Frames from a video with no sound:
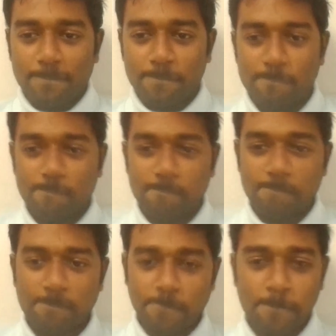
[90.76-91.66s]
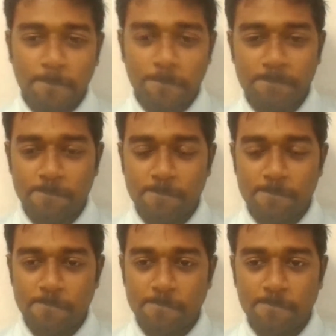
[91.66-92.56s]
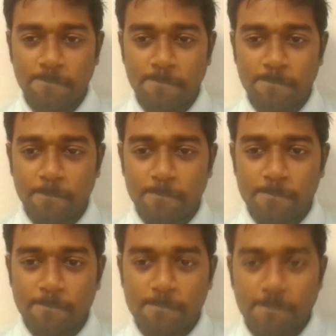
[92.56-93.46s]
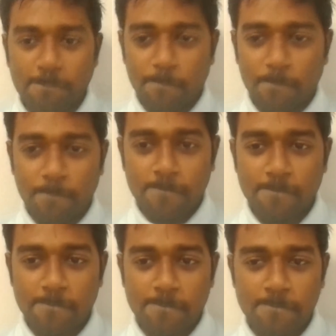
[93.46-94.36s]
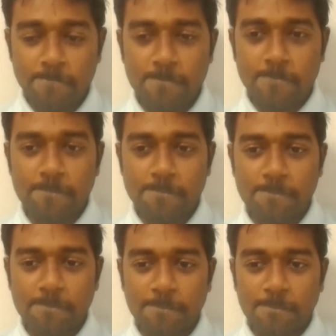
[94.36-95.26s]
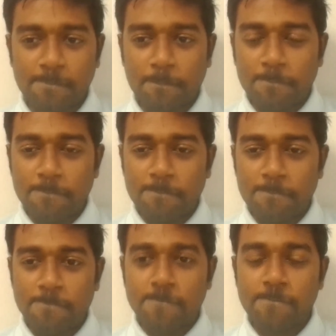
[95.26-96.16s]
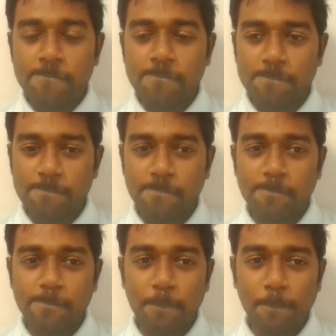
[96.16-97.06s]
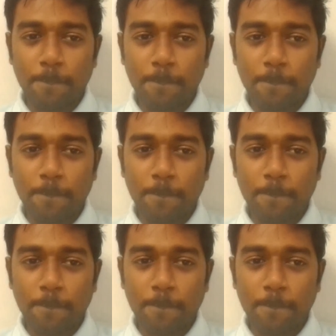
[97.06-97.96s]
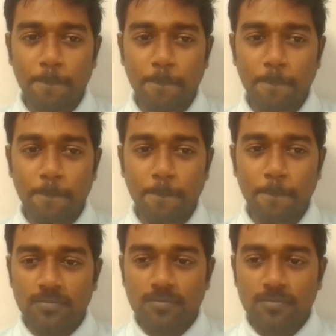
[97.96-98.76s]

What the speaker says: No words are spoken by the person on screen.